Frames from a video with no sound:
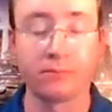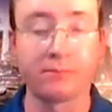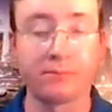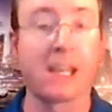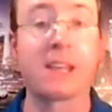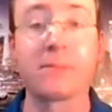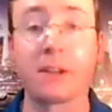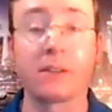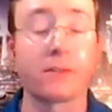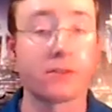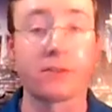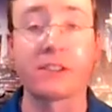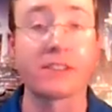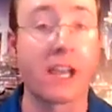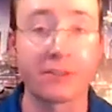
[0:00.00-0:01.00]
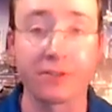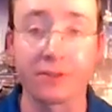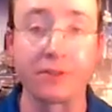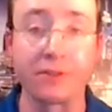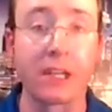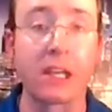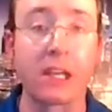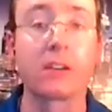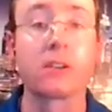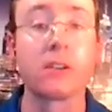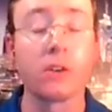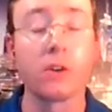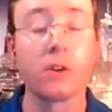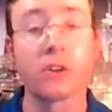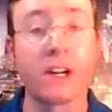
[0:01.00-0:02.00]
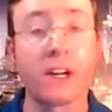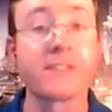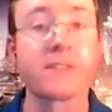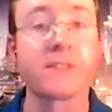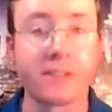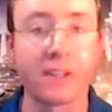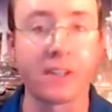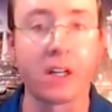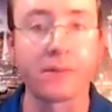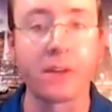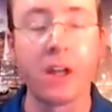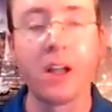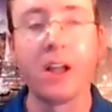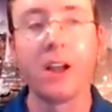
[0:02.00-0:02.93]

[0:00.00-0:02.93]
payments, transactional data, all kinds of stuff.